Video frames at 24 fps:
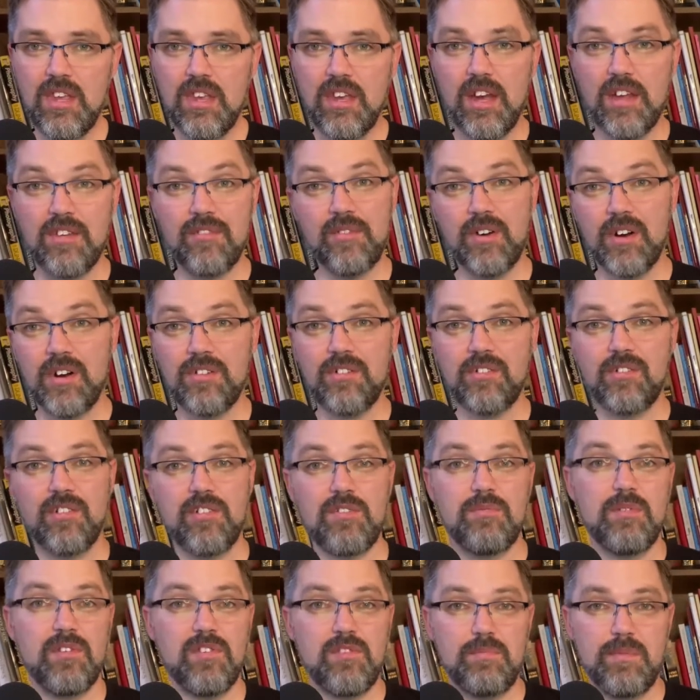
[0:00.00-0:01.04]
As far as
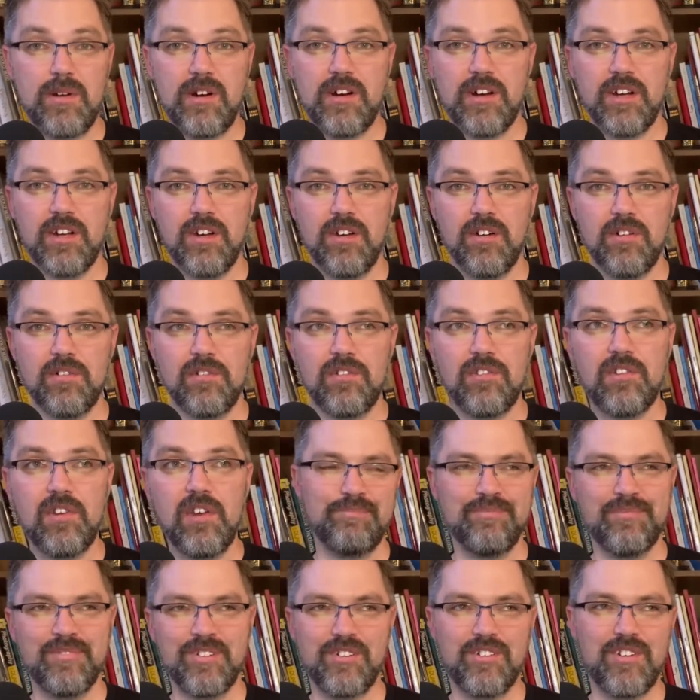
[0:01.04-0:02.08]
Christmas spirit goes,
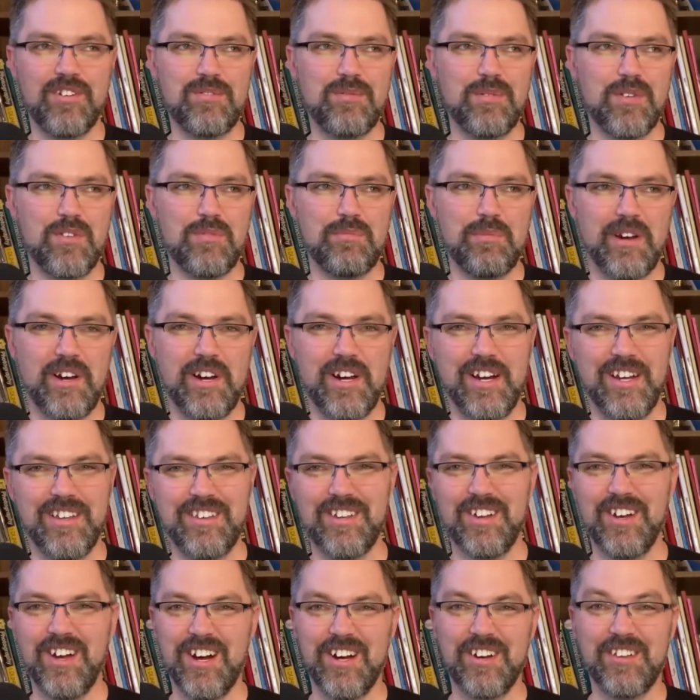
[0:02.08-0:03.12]
Christmas spirit is
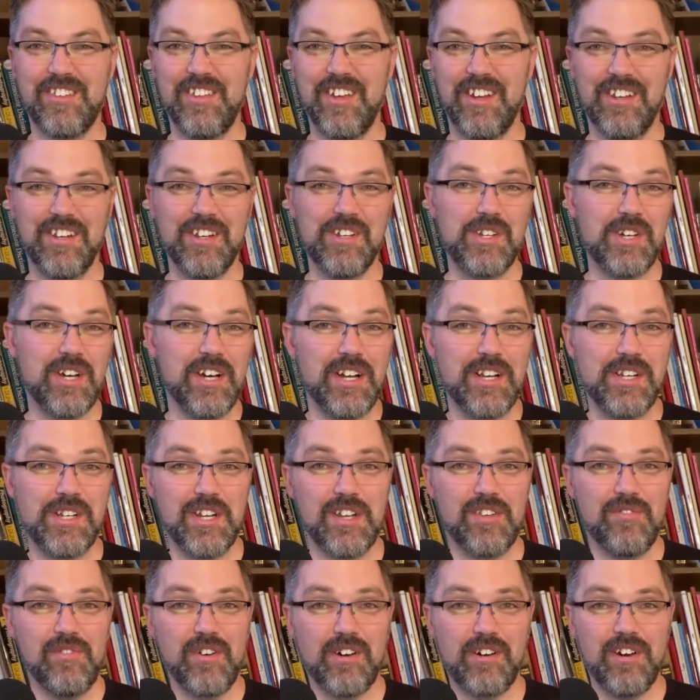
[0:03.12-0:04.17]
a hard thing to judge.
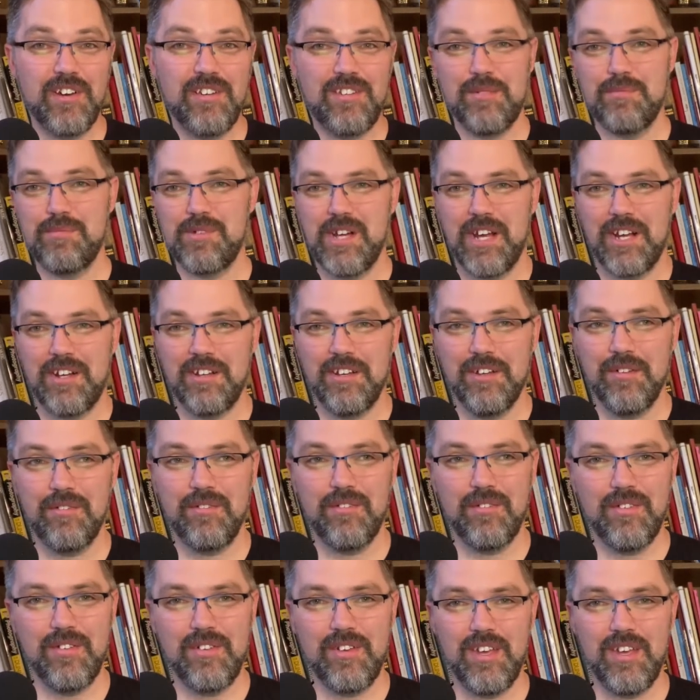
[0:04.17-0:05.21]
It's very subjective.